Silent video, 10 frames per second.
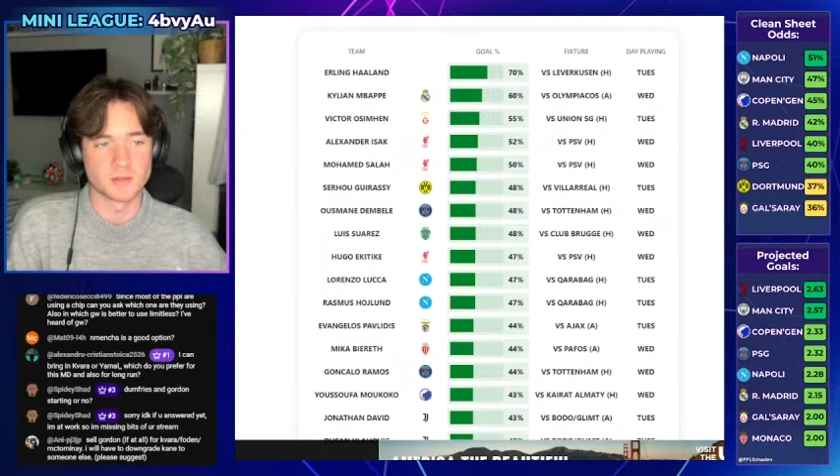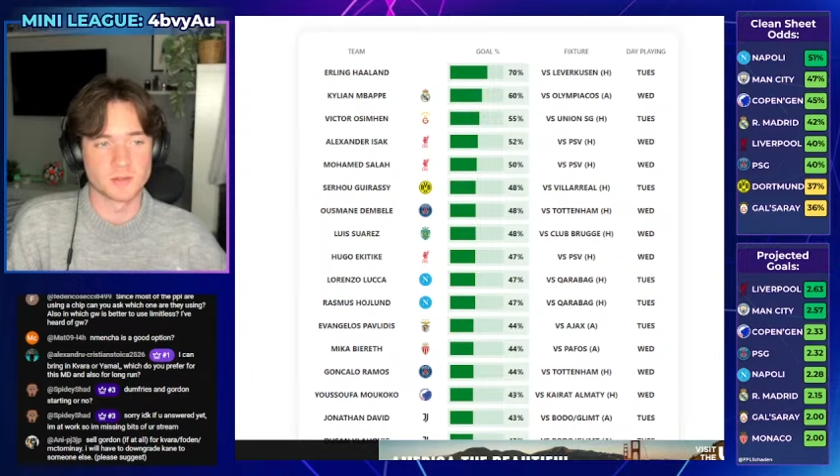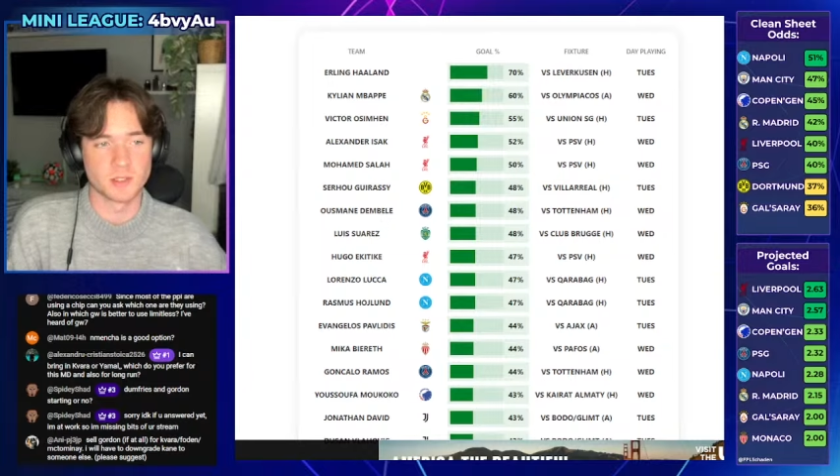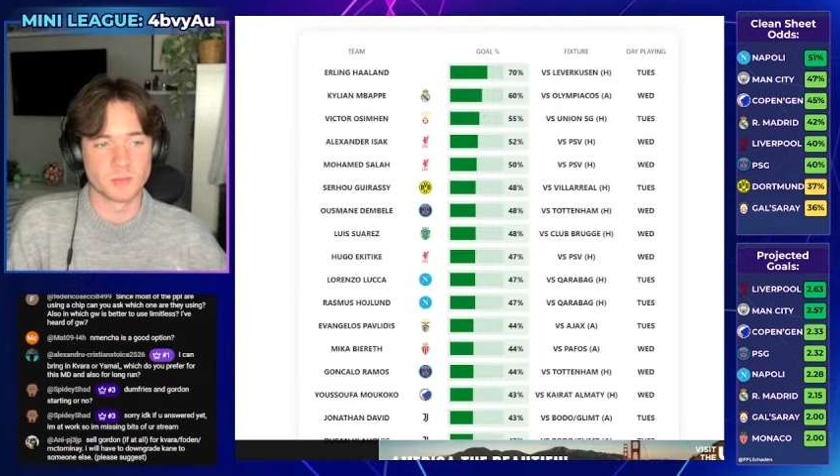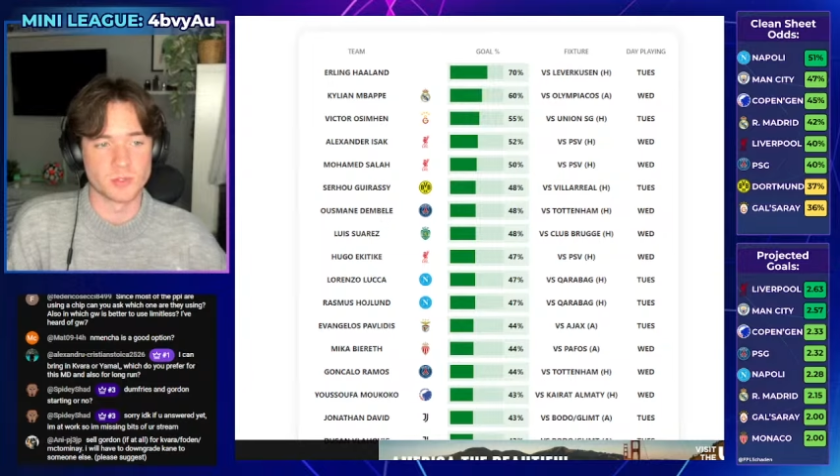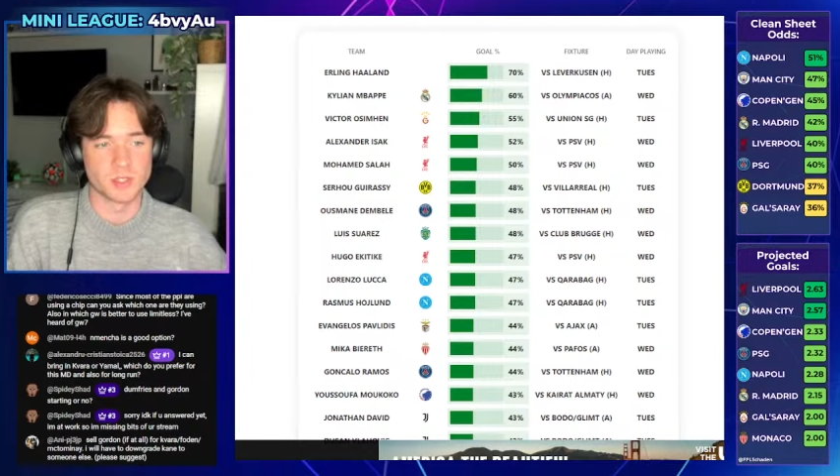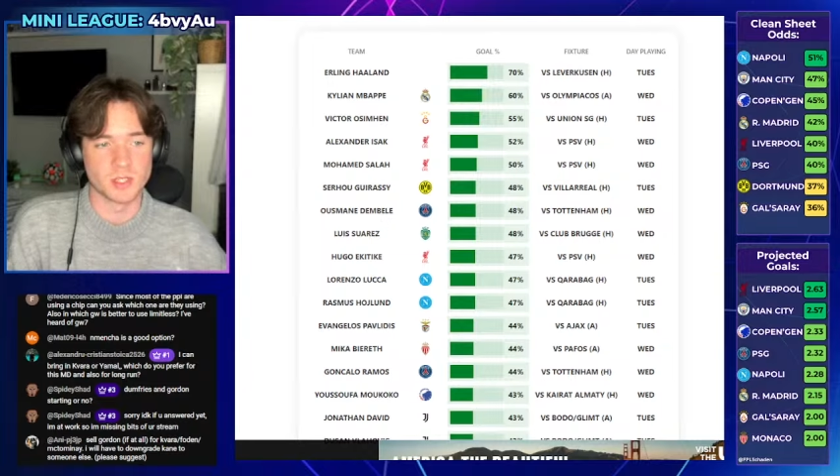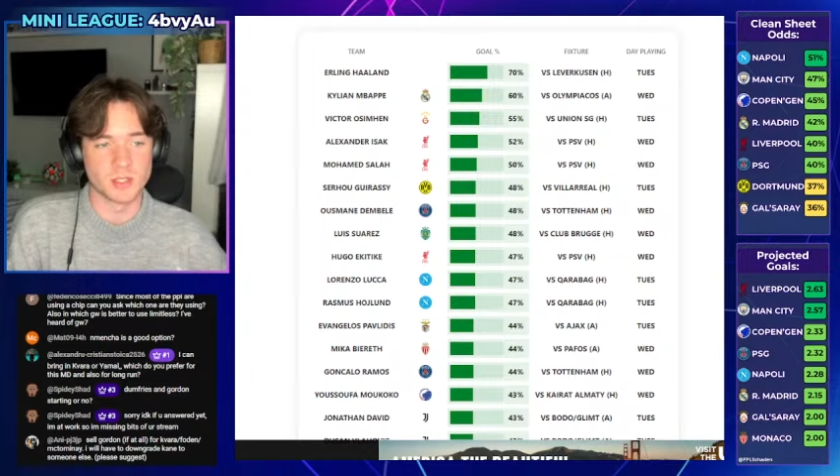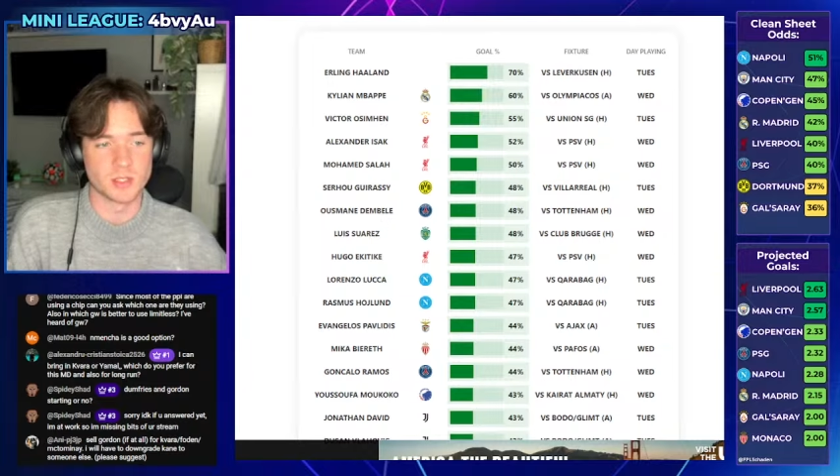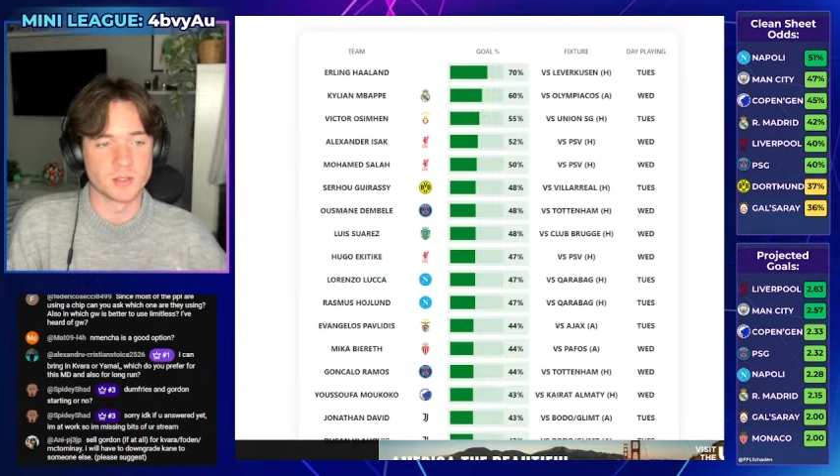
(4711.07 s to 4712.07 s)
and we'll
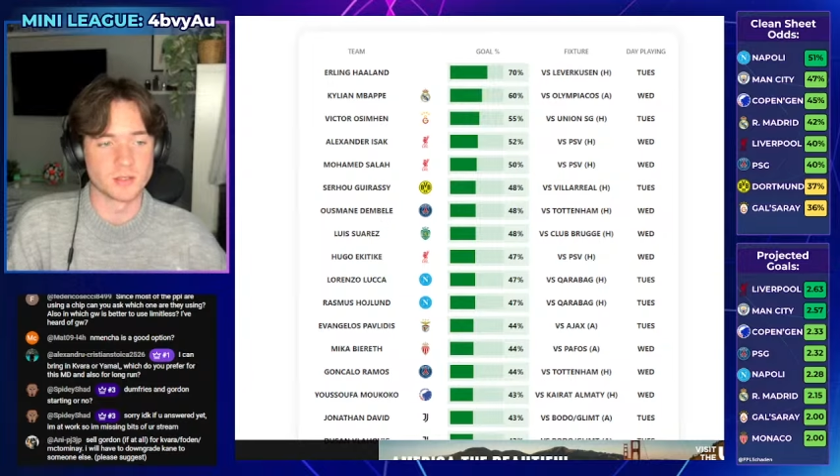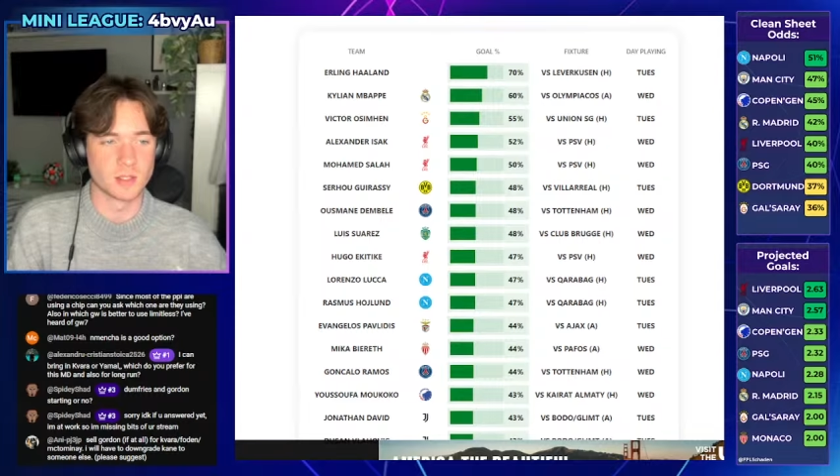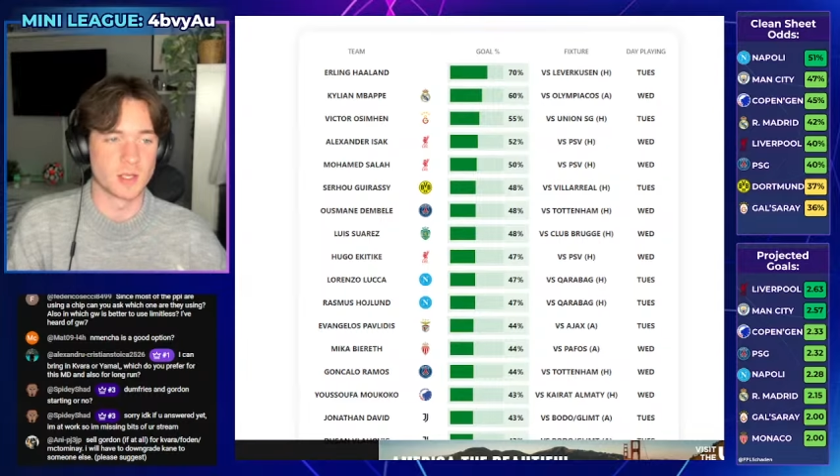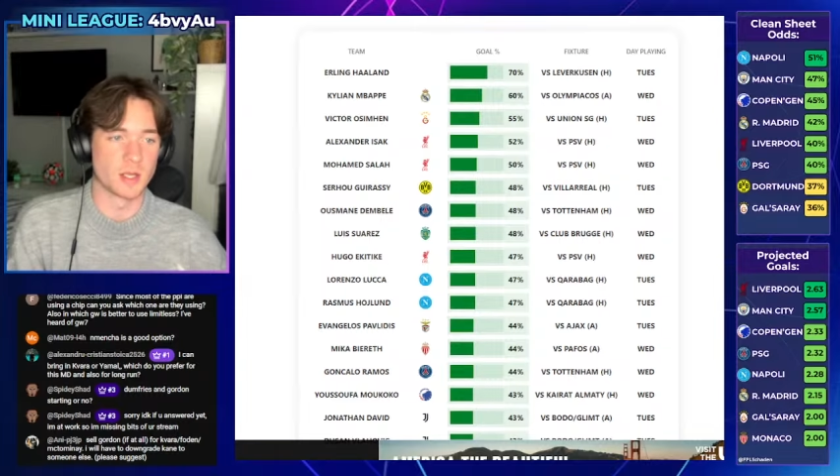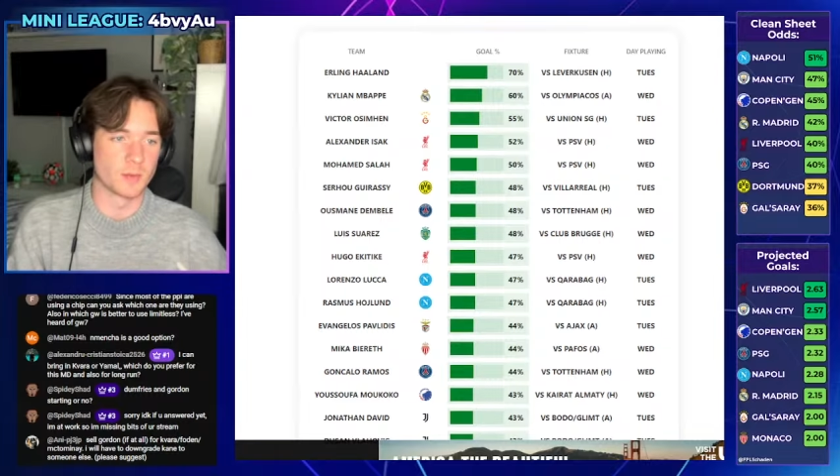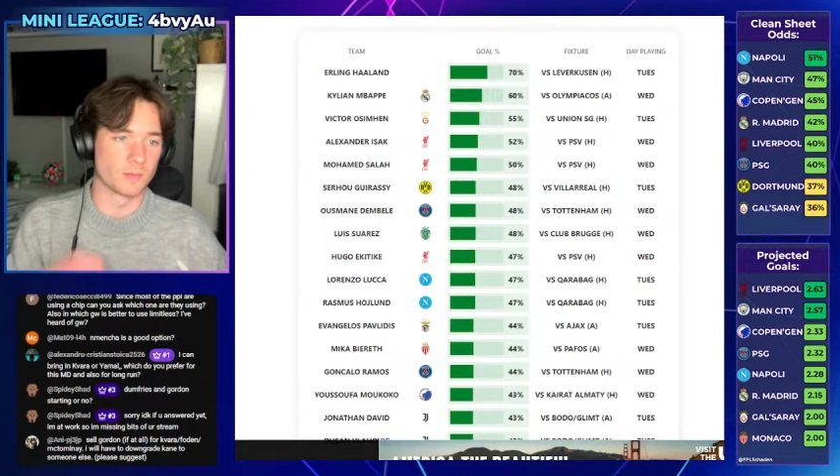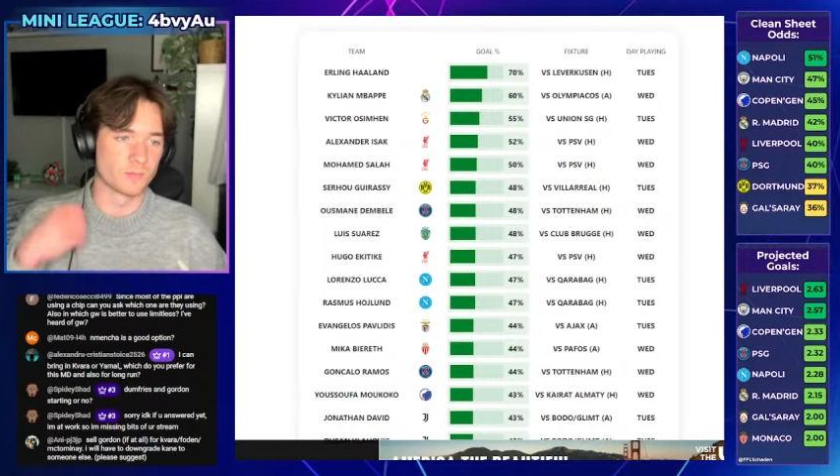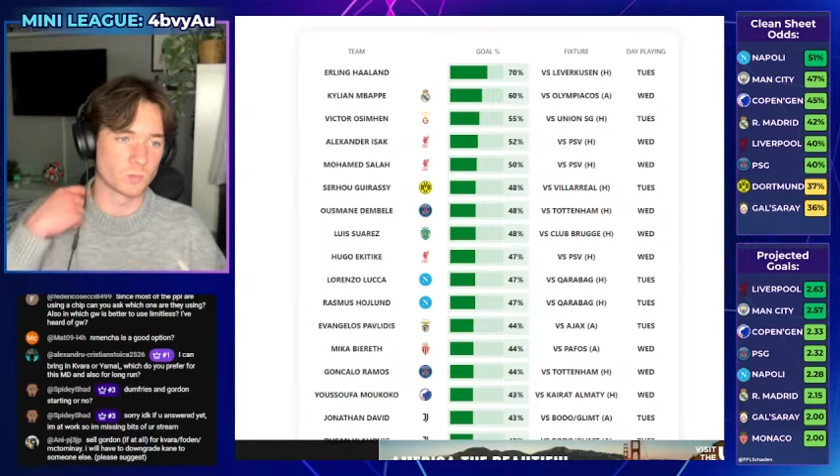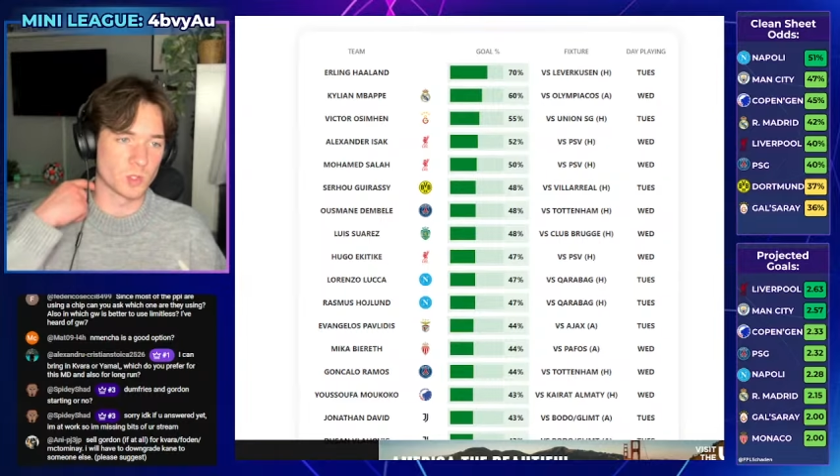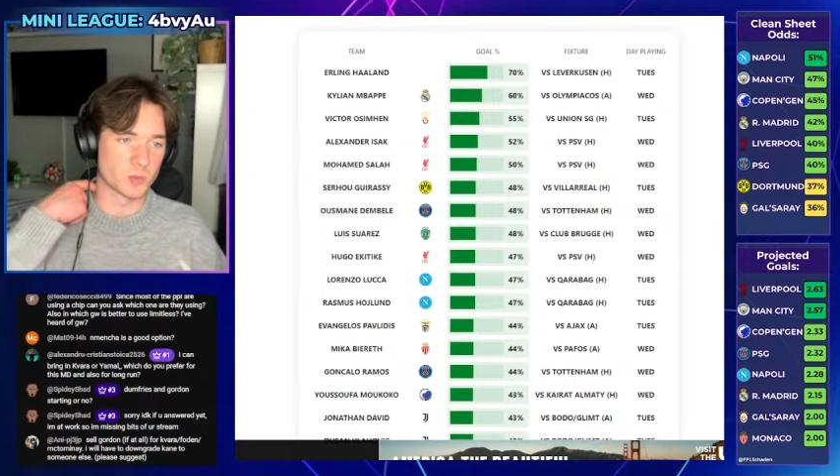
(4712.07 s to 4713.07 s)
see once